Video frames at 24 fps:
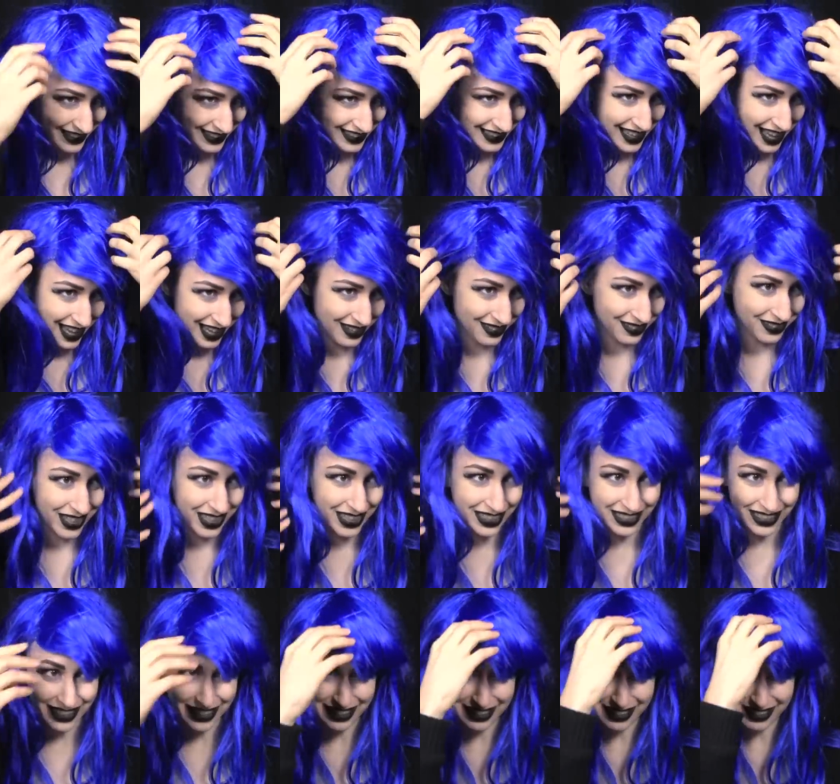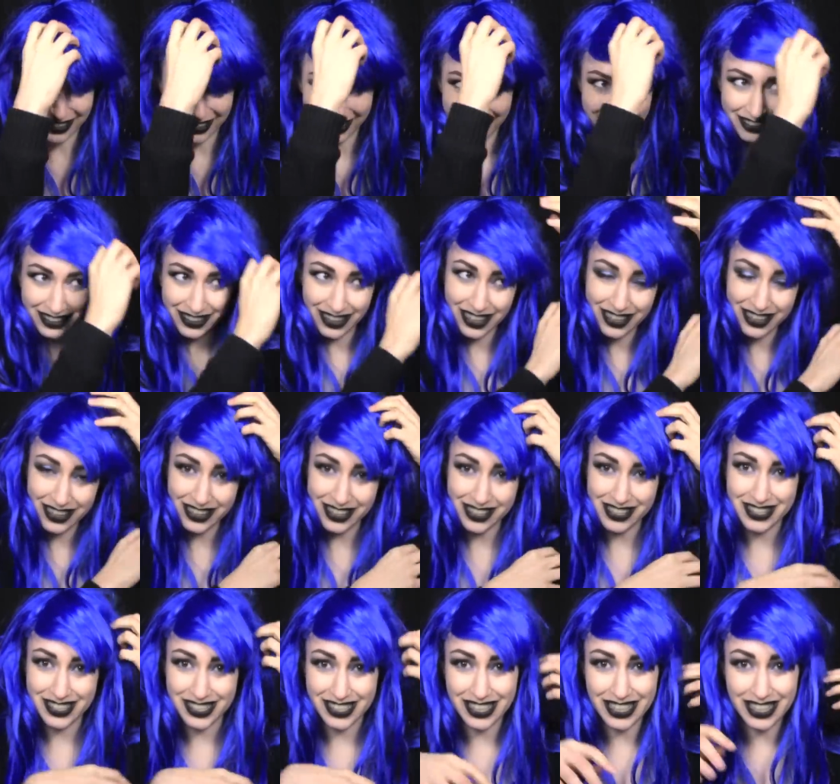it's kind of like a, got like a
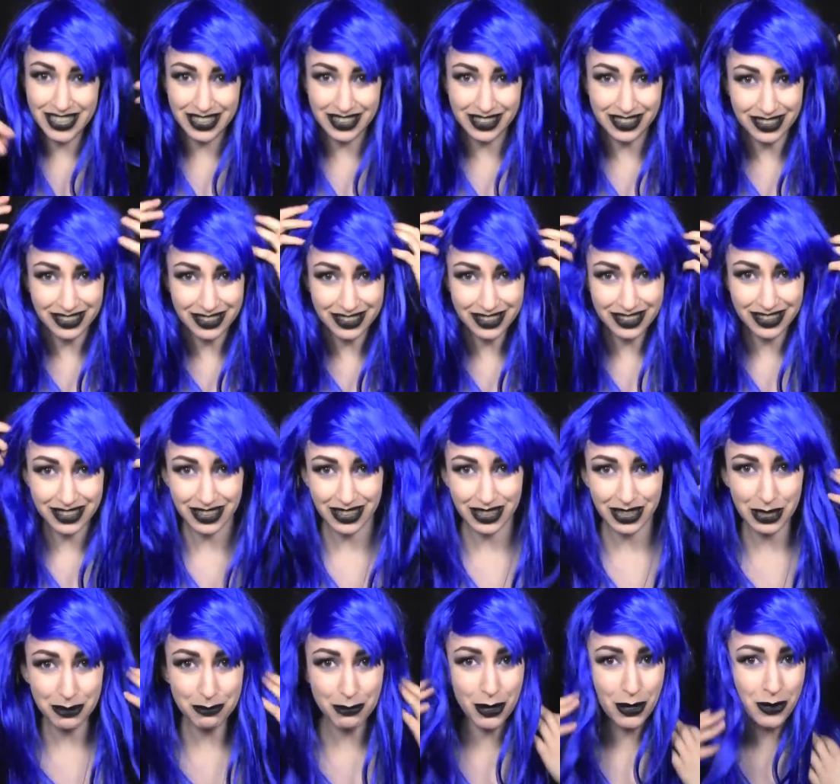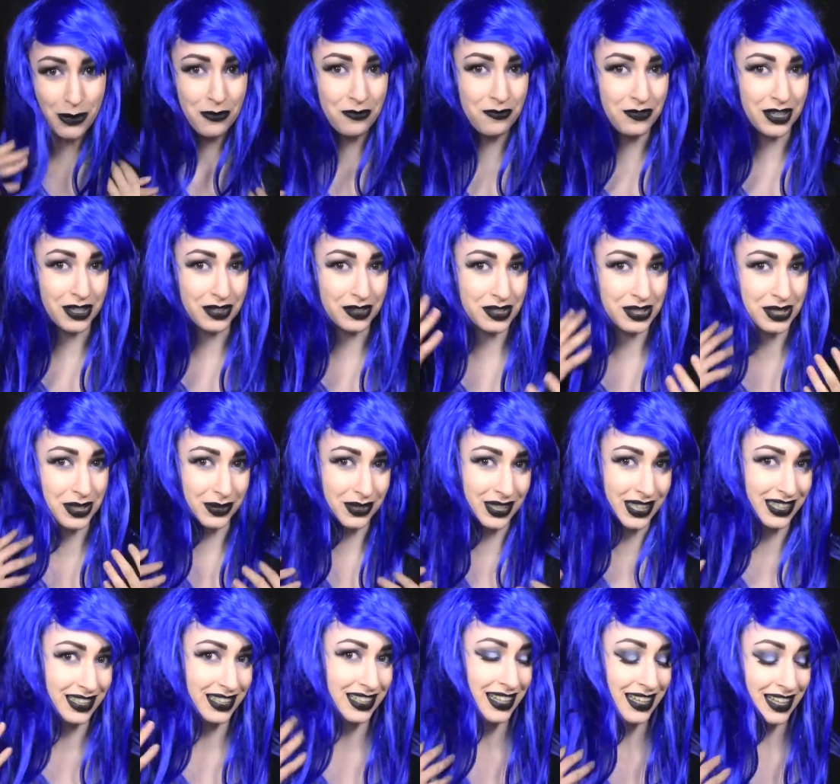scene emo feel to
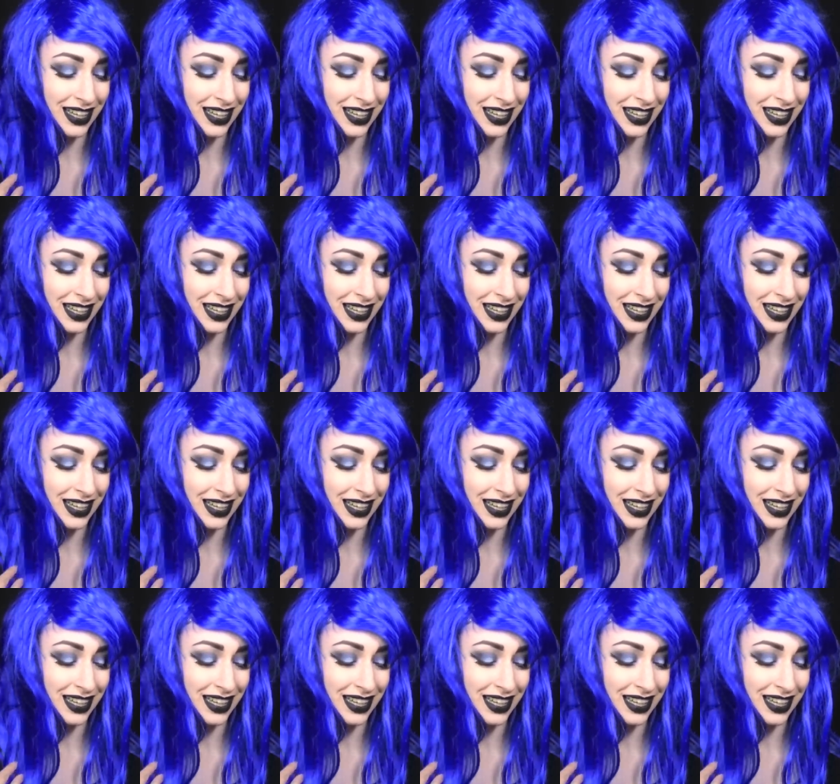it.